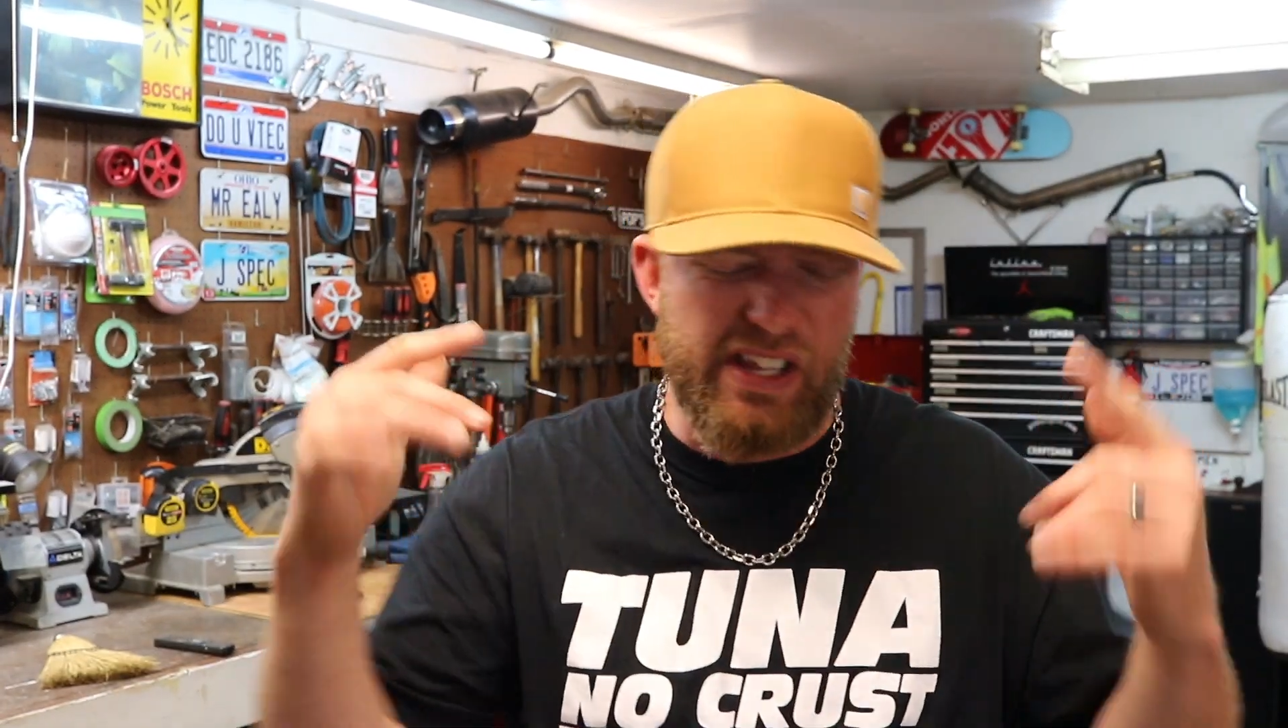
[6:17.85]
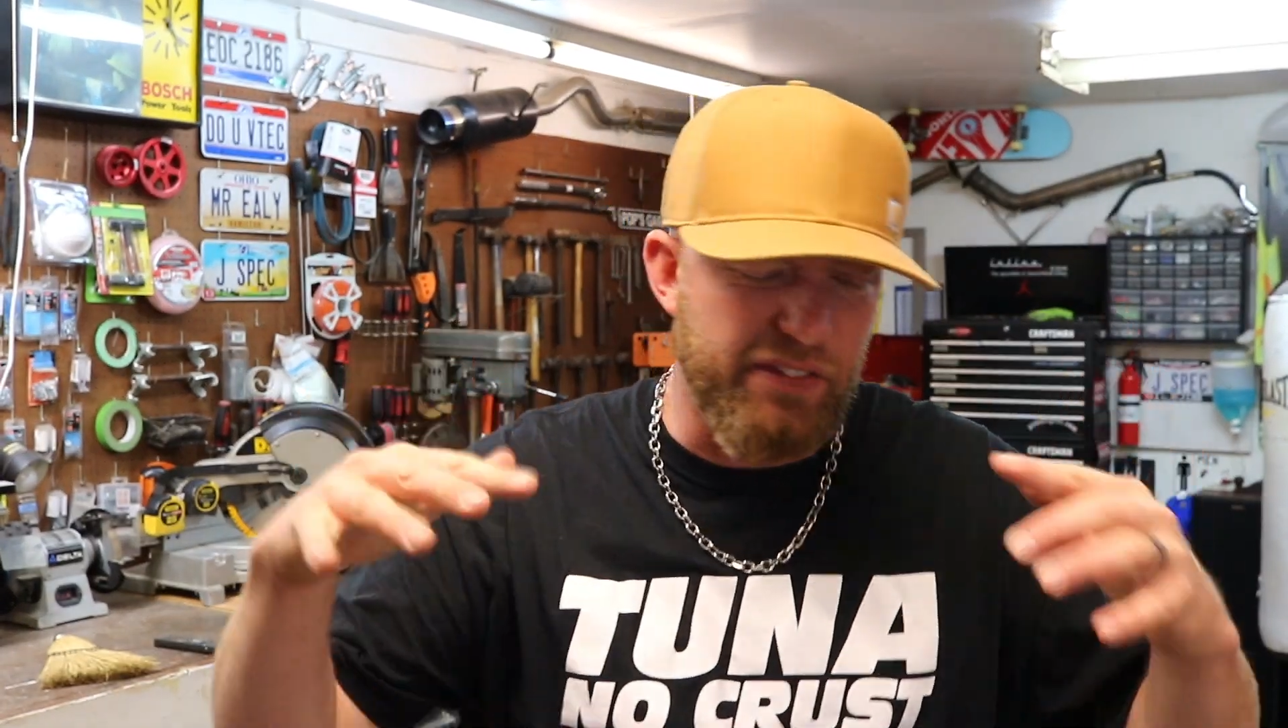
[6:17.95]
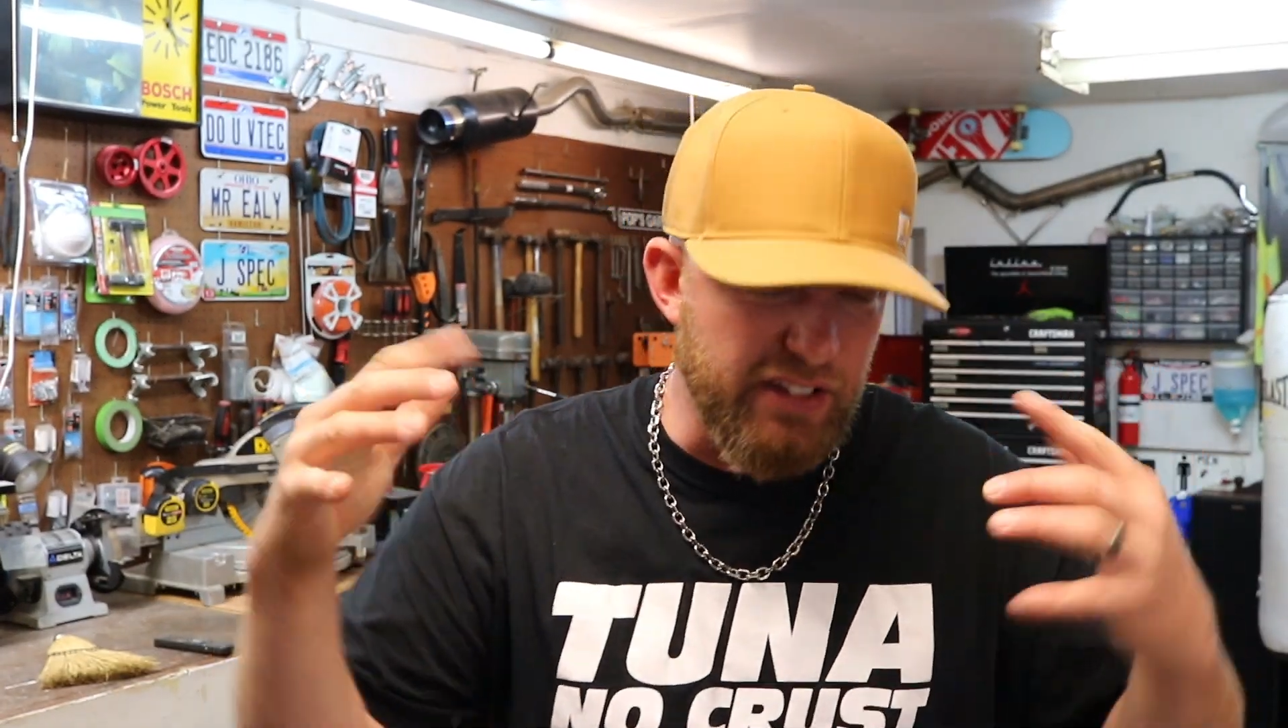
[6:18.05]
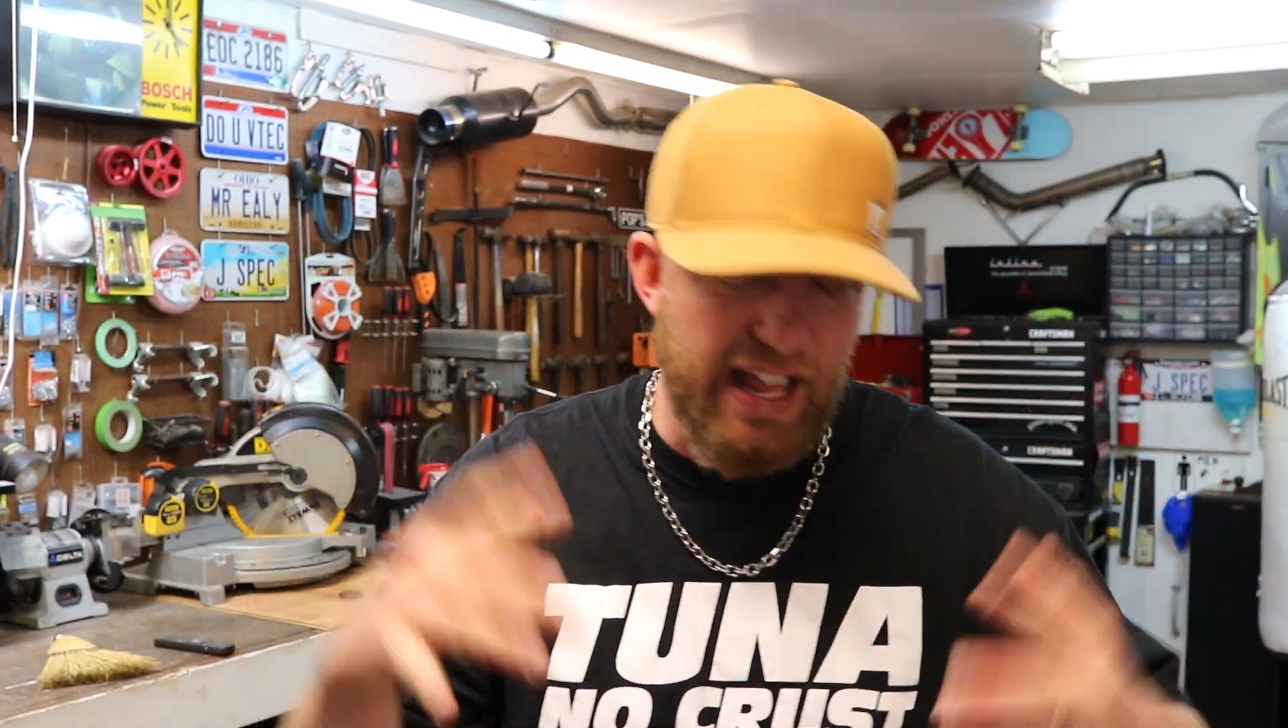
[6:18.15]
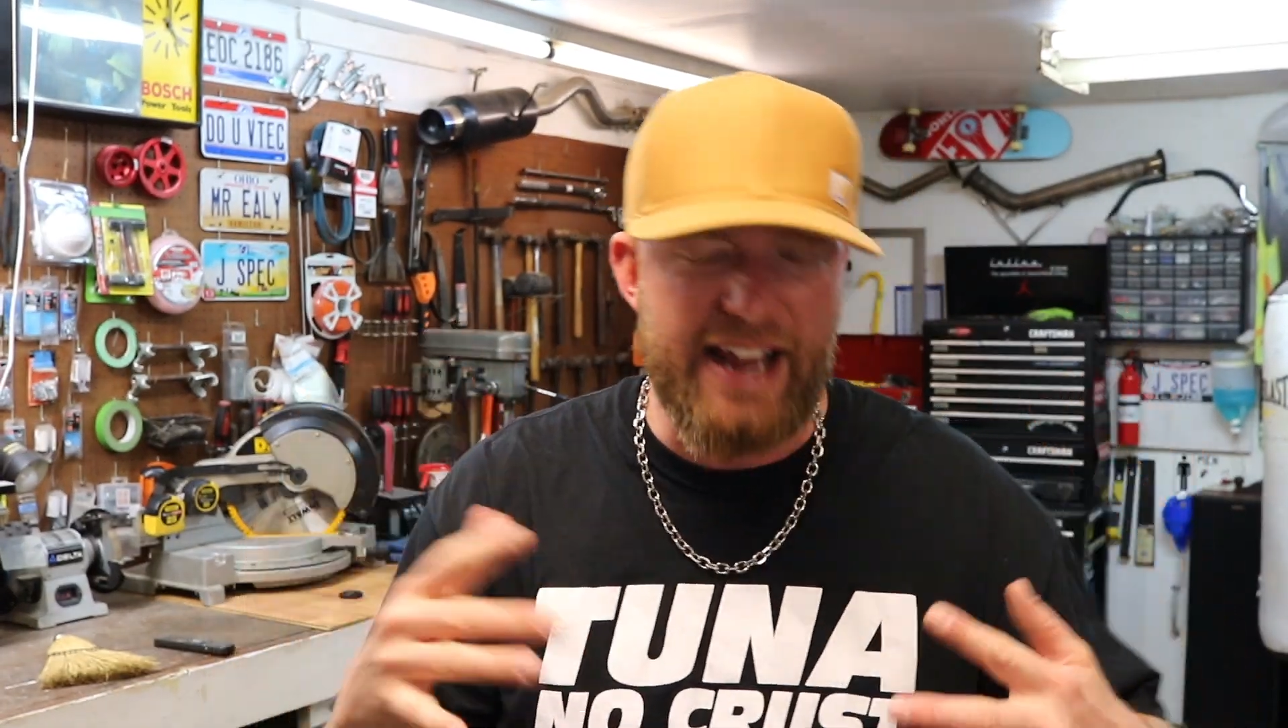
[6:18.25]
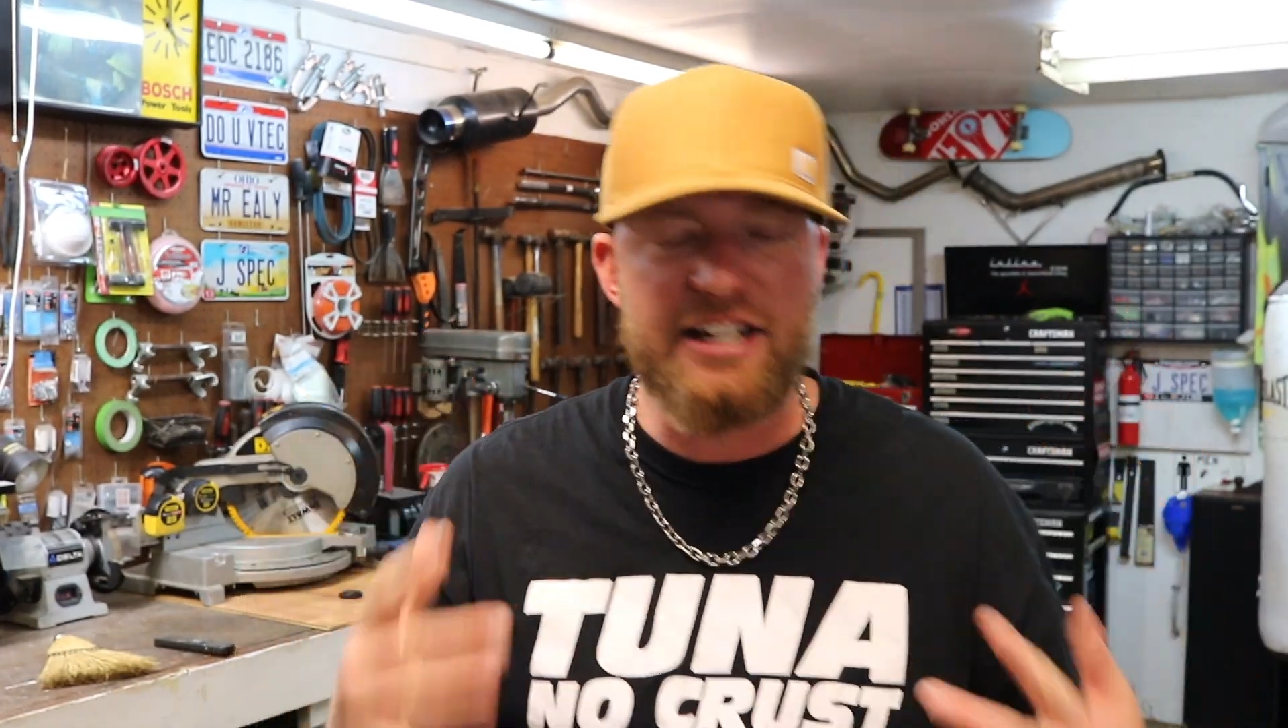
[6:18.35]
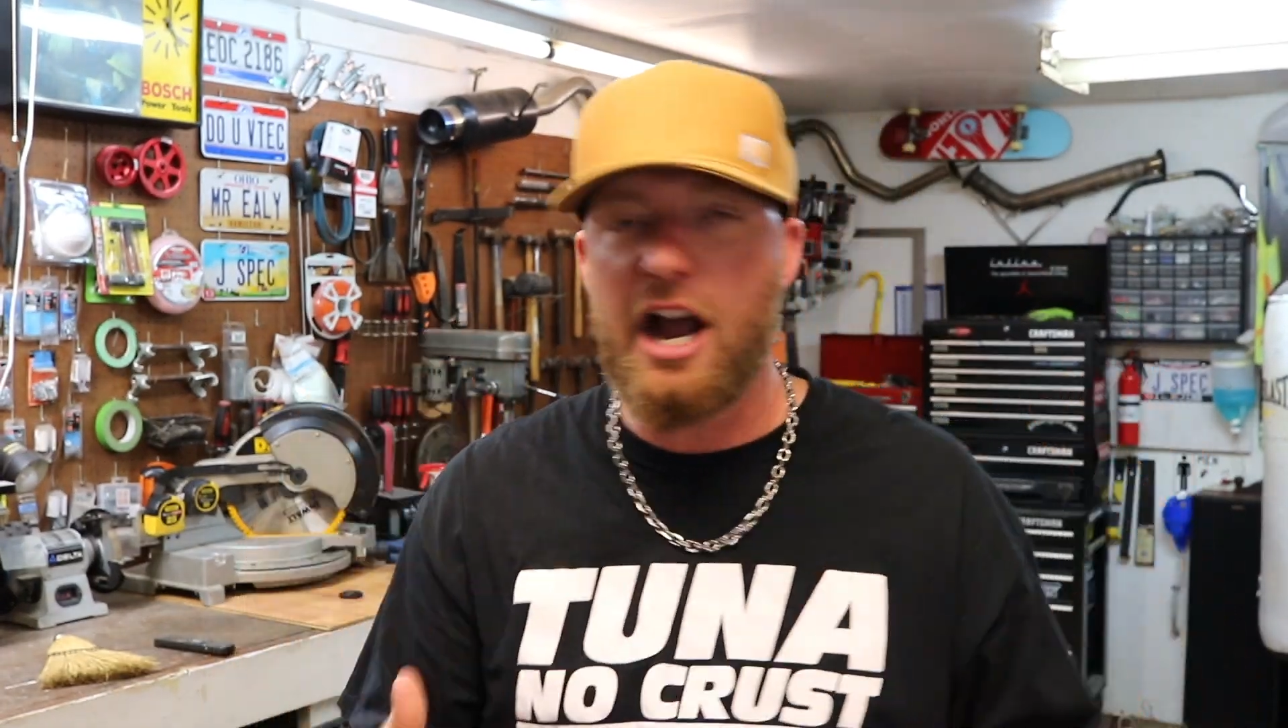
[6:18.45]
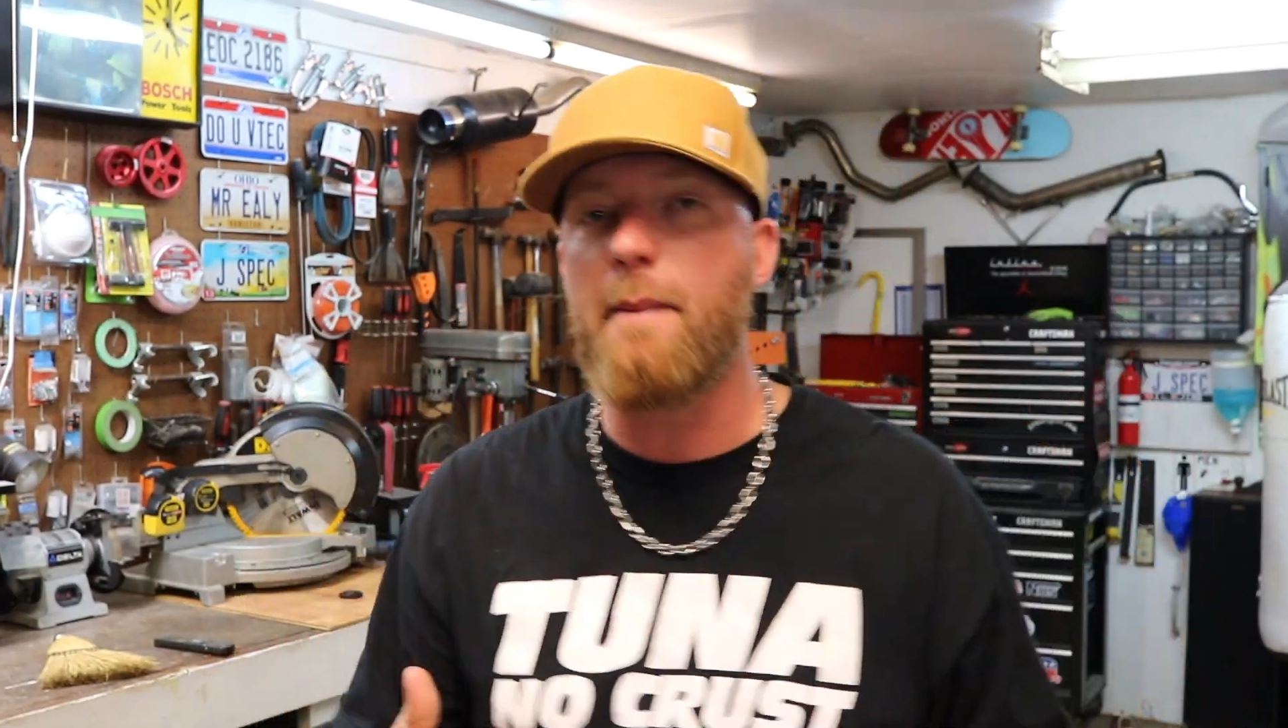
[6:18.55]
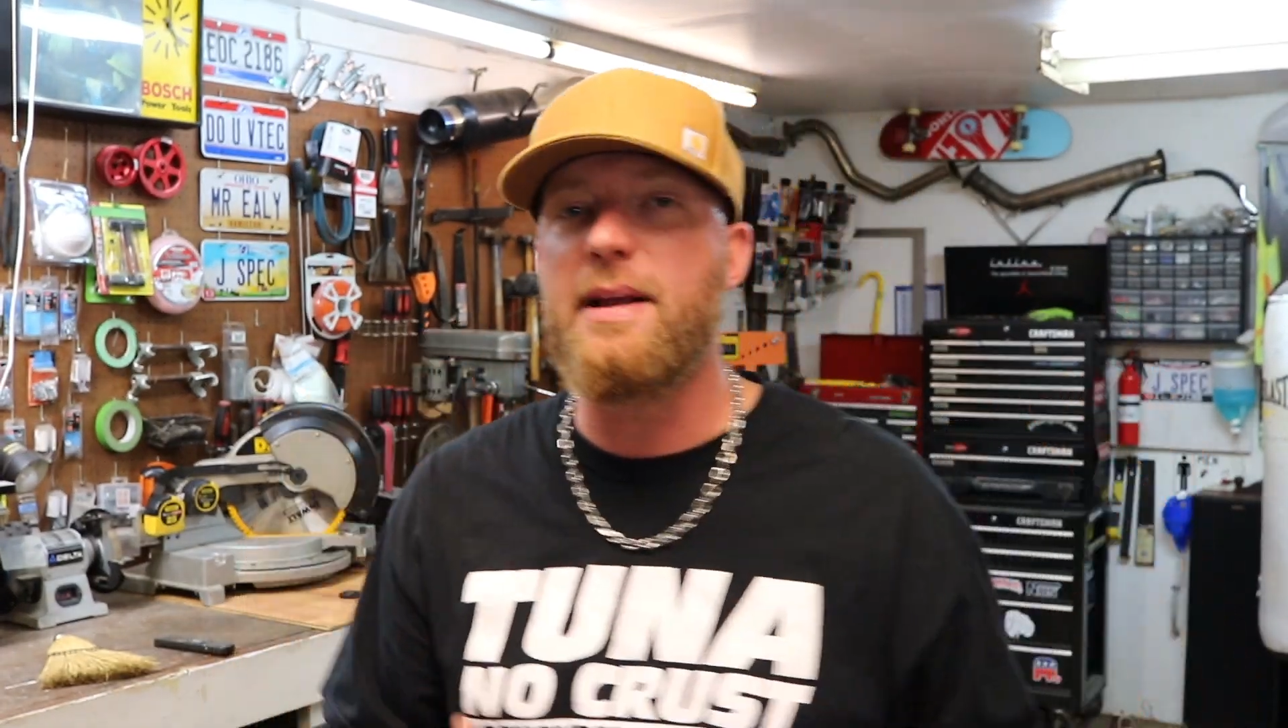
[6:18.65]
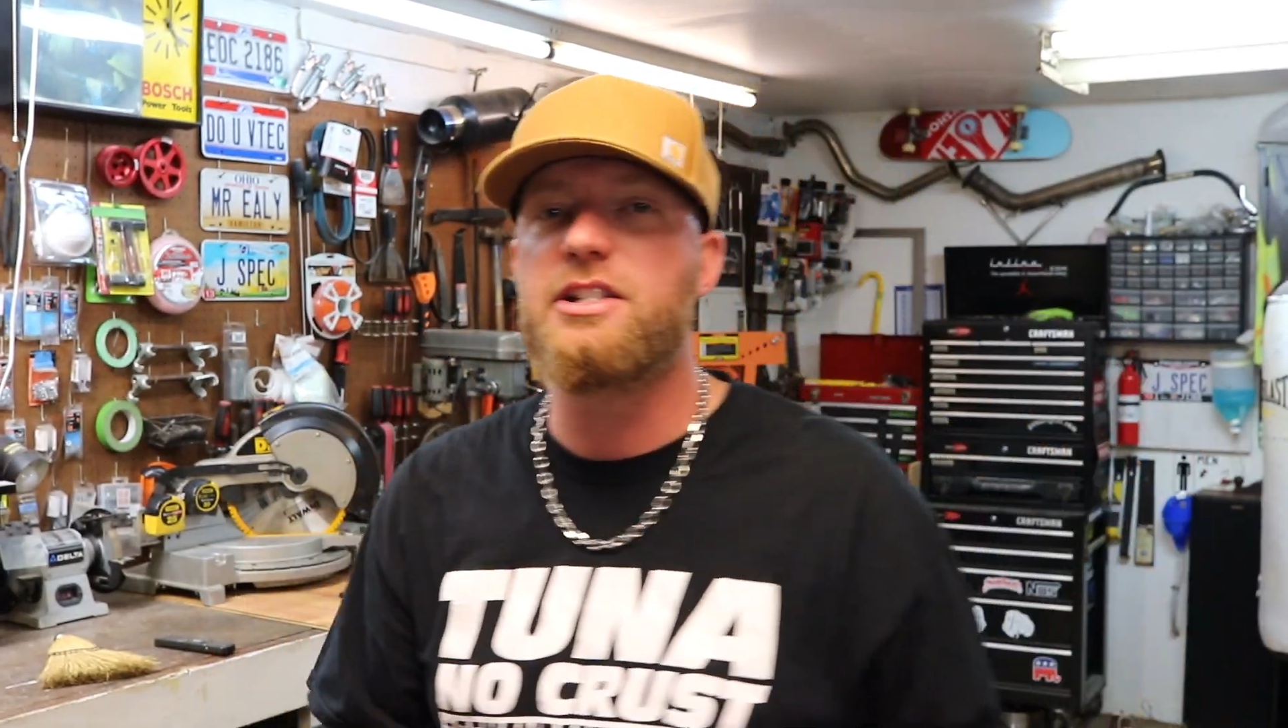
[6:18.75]
leave a like,
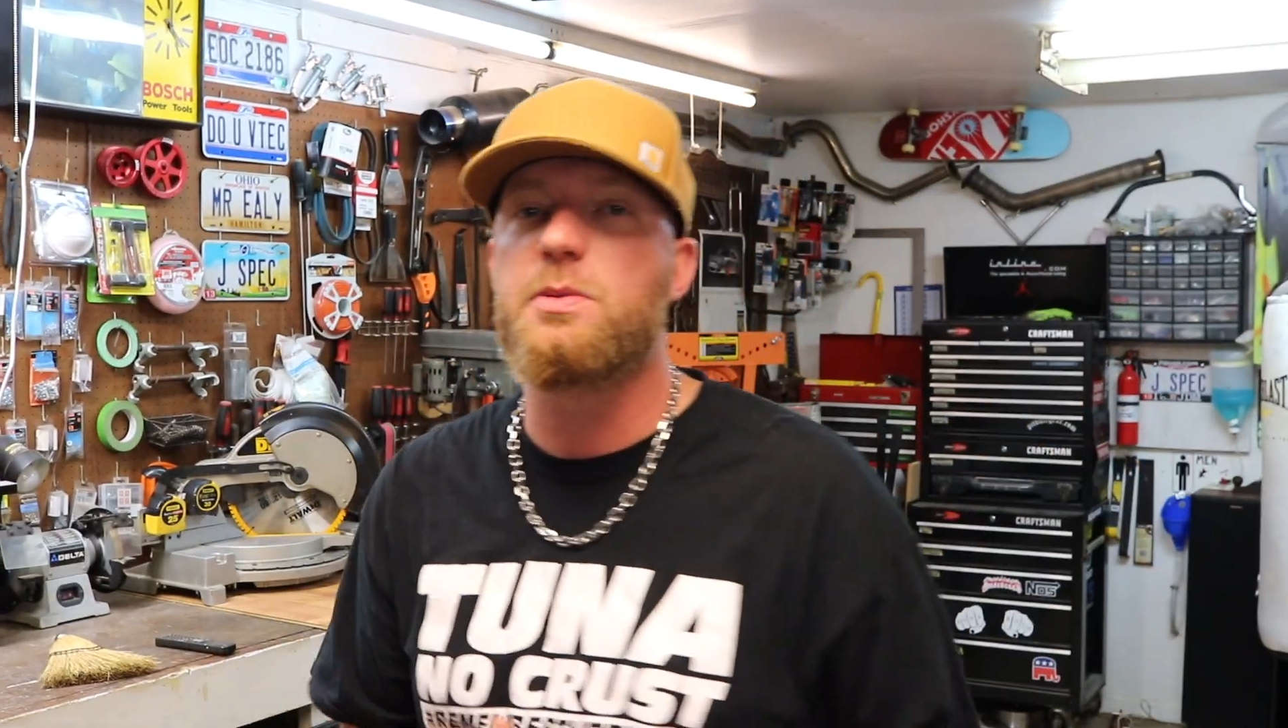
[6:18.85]
comment,